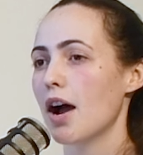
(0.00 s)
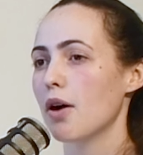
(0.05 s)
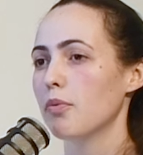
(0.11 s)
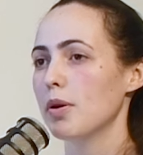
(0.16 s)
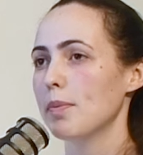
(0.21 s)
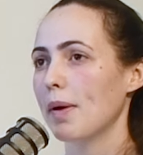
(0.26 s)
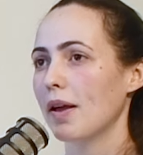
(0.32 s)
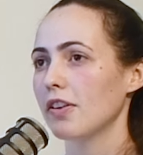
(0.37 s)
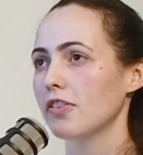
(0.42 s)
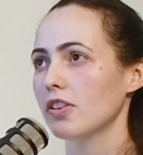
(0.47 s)
we
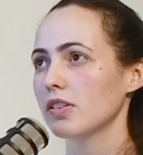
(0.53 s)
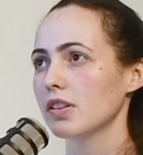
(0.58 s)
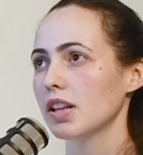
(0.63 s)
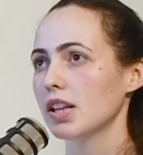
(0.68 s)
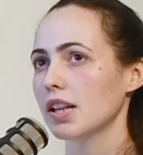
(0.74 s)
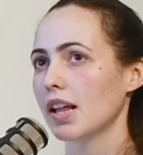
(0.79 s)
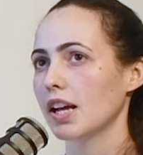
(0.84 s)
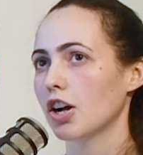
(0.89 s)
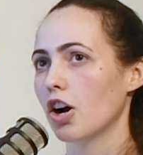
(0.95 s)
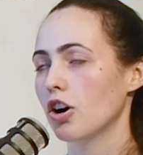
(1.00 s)
basically
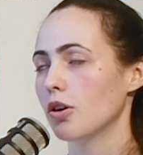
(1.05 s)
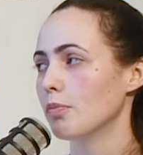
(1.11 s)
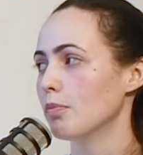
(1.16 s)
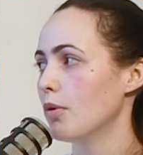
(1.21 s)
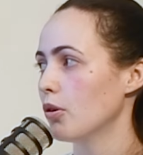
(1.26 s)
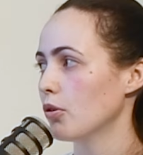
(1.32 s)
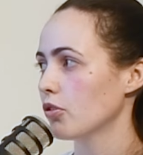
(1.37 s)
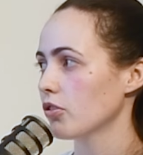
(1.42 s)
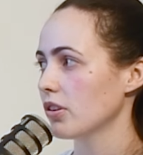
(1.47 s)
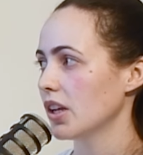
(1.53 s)
like are
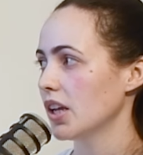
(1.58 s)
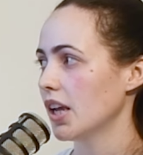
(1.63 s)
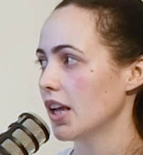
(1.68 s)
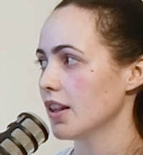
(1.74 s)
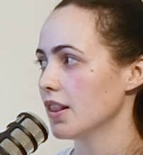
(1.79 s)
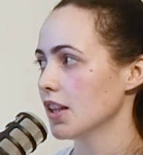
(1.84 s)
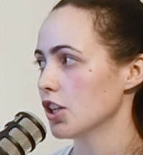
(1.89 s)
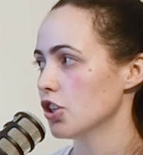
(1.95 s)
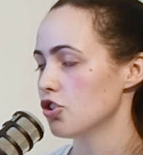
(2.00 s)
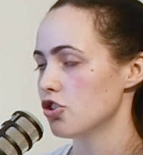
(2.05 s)
mostly
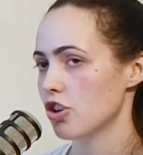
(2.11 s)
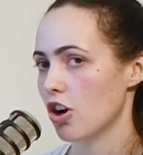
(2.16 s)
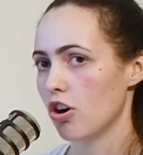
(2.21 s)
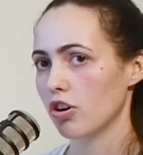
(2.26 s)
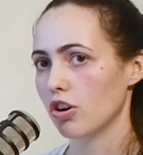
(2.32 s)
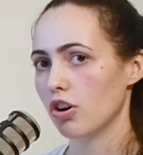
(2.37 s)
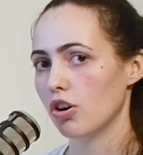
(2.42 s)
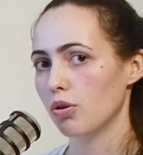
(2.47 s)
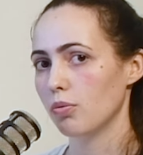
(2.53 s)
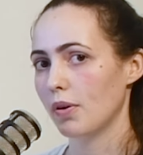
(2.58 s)
in the
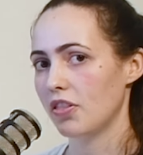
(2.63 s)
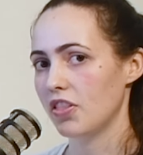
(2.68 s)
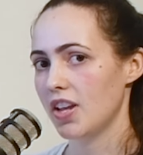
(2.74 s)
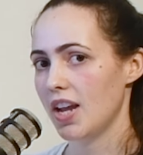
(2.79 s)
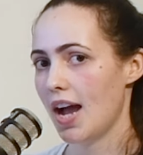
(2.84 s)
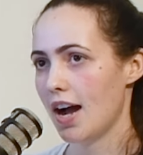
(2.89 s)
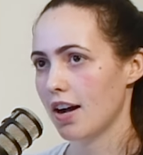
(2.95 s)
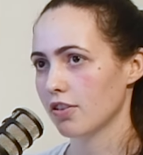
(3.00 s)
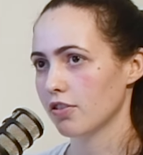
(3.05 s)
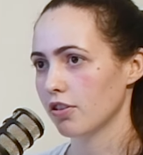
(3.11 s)
jungle with the
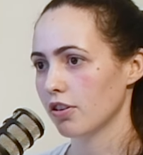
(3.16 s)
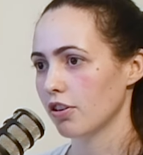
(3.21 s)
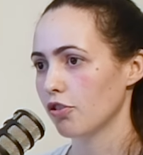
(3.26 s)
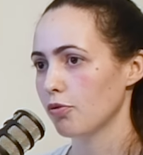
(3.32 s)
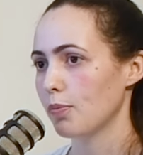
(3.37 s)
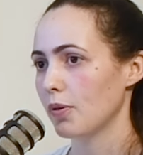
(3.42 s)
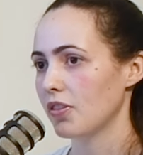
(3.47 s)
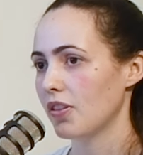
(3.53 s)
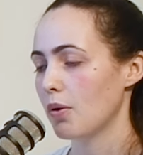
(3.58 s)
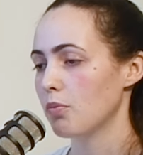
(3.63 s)
actors,
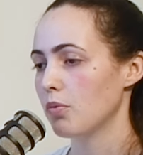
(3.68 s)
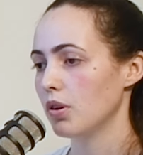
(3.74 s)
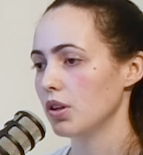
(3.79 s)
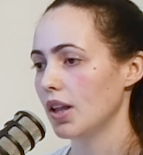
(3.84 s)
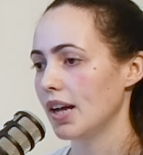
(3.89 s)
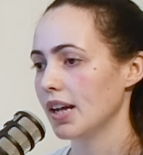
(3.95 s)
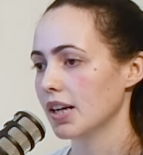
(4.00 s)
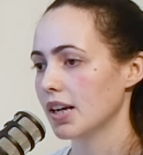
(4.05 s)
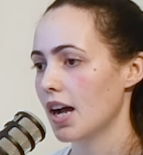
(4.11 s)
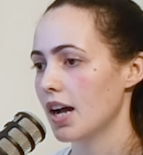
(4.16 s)
but then we'll
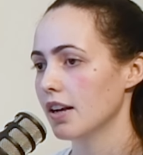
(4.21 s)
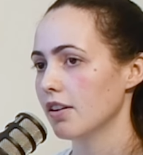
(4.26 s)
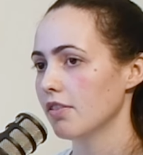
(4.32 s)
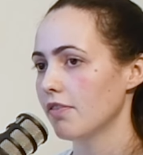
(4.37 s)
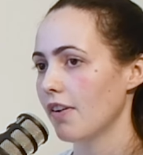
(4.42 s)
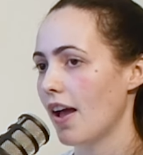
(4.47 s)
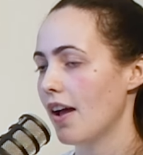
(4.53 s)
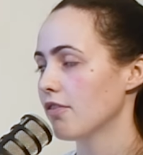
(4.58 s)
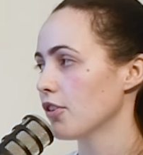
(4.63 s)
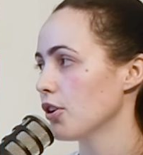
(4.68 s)
like kind of
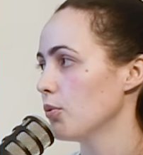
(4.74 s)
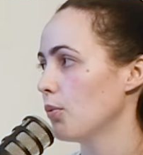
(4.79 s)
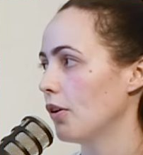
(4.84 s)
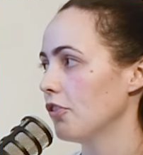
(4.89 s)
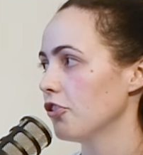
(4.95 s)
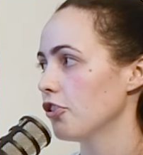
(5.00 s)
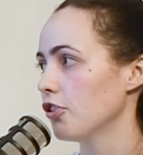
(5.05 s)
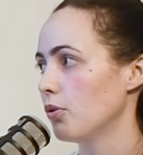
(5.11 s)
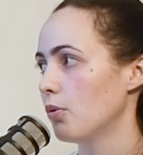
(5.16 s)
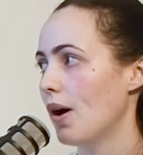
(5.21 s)
every
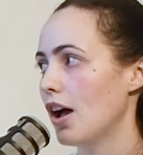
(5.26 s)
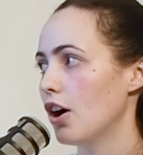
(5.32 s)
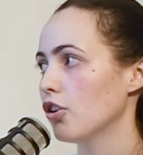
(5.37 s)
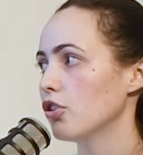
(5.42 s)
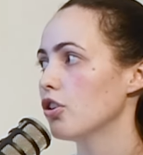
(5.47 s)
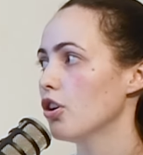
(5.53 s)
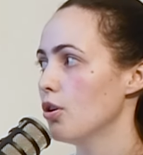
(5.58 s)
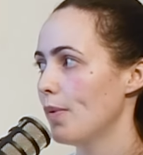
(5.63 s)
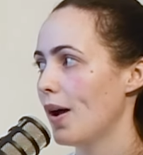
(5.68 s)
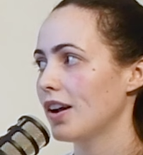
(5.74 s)
once in a while
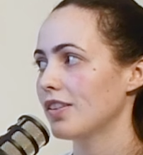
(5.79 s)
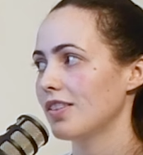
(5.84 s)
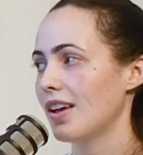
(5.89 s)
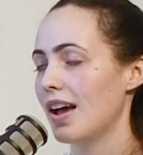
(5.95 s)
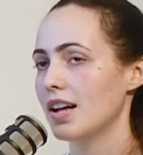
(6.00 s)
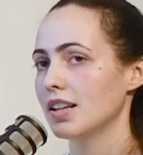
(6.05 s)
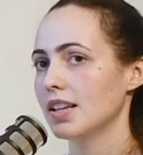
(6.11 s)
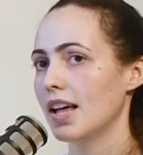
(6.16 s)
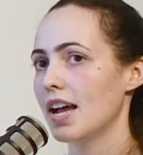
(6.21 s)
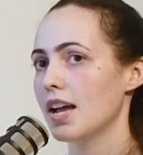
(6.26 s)
go back to
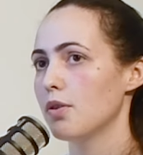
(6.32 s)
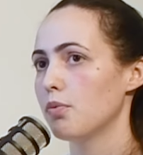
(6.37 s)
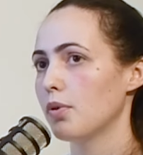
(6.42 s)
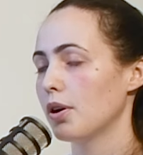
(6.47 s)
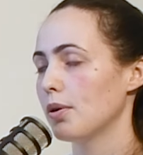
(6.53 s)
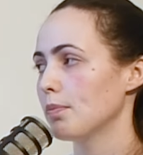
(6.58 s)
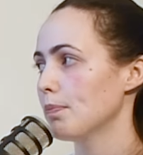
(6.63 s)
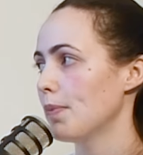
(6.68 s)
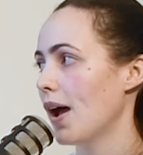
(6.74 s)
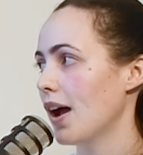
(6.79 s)
LA
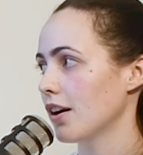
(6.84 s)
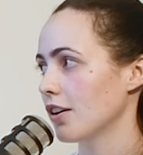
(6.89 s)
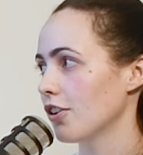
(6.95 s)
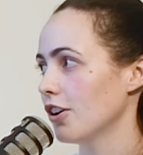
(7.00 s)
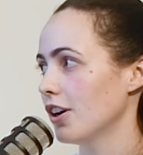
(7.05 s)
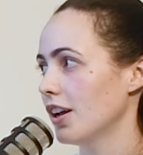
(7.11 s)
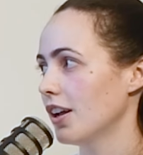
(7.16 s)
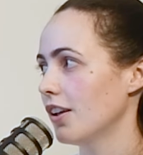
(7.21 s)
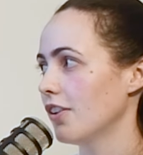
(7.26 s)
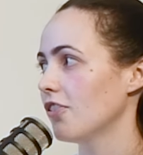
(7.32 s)
where Pecker
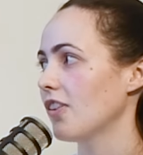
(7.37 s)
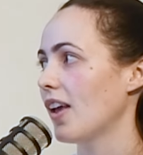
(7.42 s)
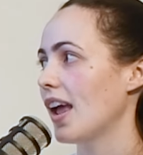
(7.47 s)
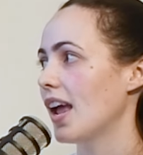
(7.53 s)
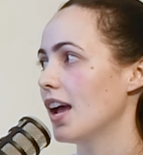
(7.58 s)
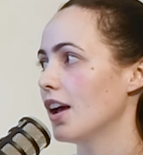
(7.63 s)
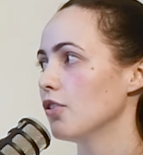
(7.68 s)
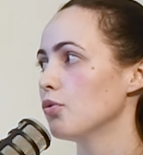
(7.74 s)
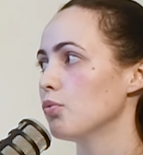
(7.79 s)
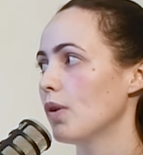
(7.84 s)
is
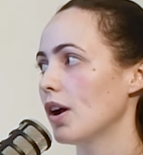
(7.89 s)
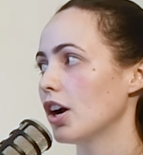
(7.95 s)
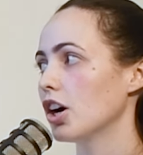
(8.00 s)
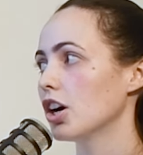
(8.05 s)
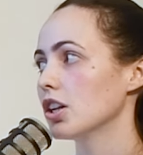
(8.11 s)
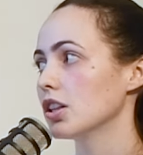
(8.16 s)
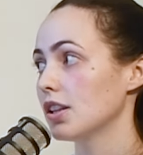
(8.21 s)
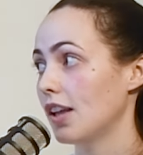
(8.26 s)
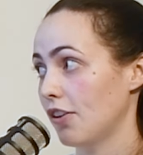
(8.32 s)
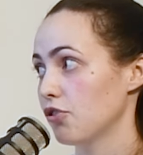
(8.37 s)
and where
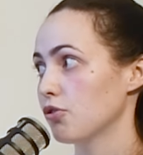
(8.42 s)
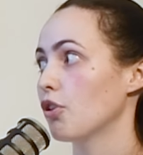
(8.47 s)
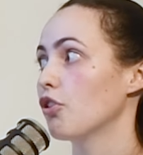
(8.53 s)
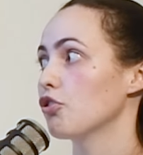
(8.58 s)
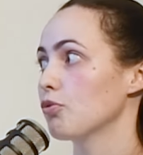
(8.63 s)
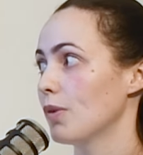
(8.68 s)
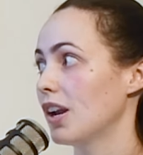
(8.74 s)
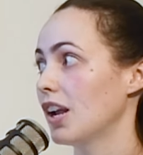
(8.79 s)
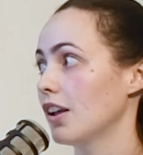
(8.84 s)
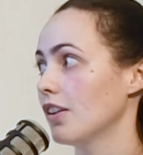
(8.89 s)
Les
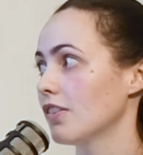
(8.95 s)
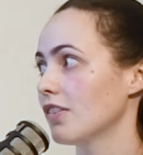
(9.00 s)
Grossman is.